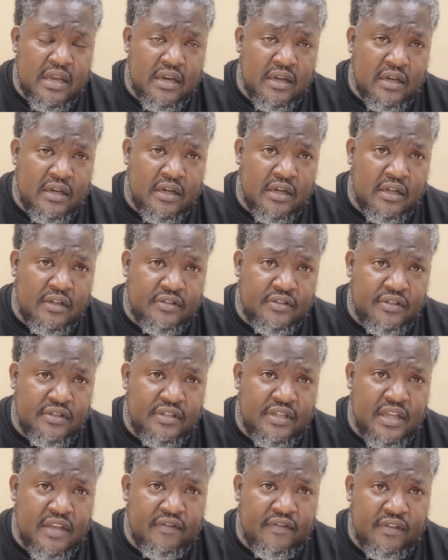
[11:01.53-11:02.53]
that
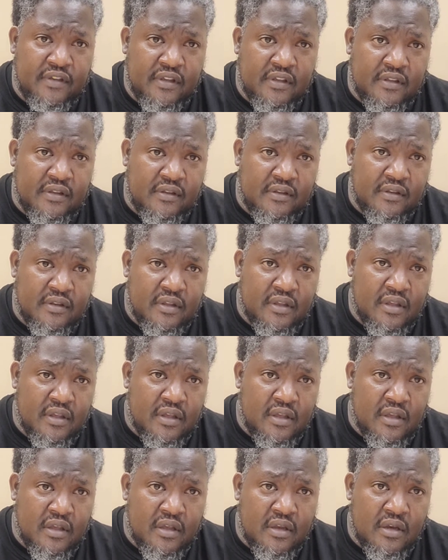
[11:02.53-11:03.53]
certificate
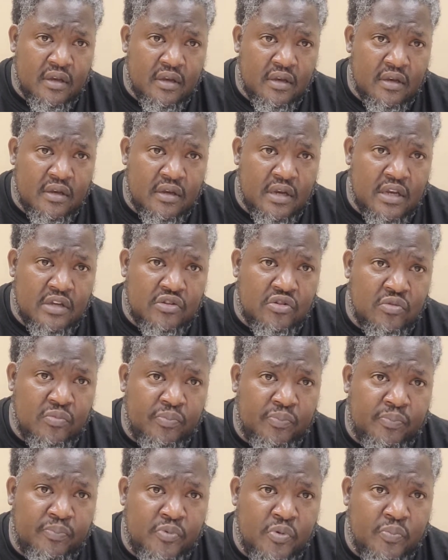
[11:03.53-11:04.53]
that you
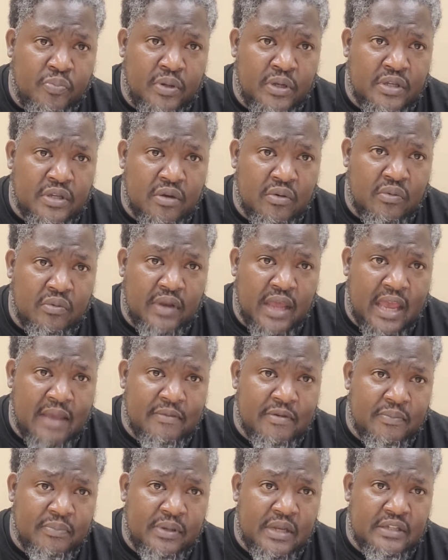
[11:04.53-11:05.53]
putting your name
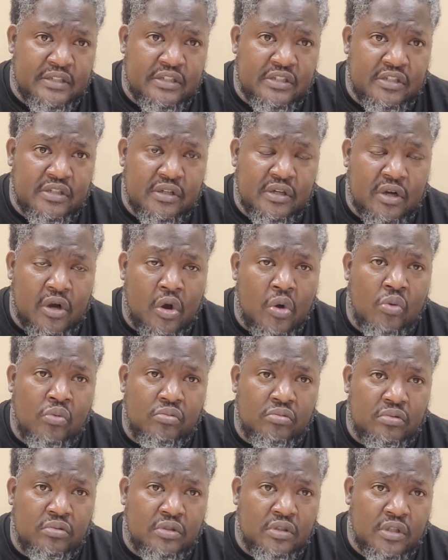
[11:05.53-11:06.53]
and pledge it to an oath
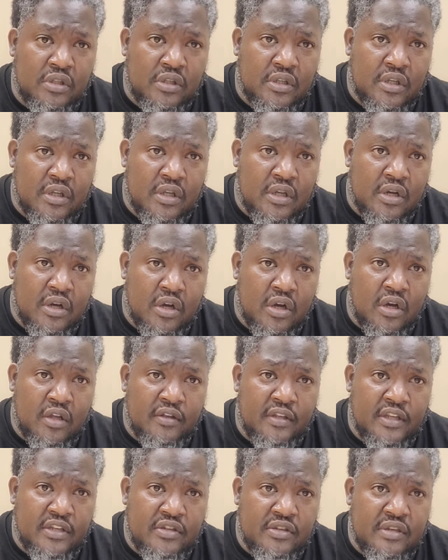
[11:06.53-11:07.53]
of
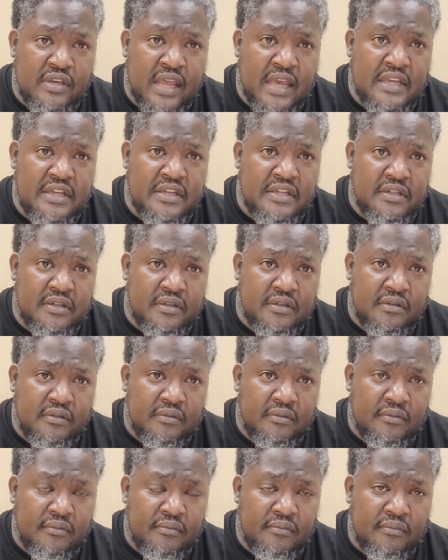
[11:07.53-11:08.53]
this nation,
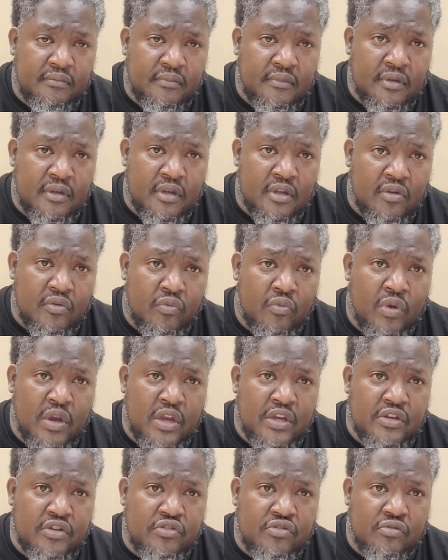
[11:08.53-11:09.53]

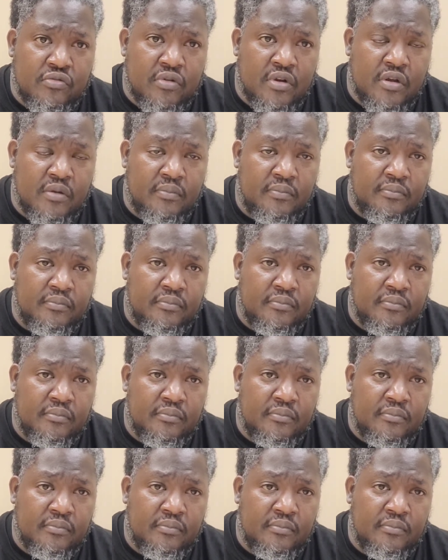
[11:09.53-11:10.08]
read the script.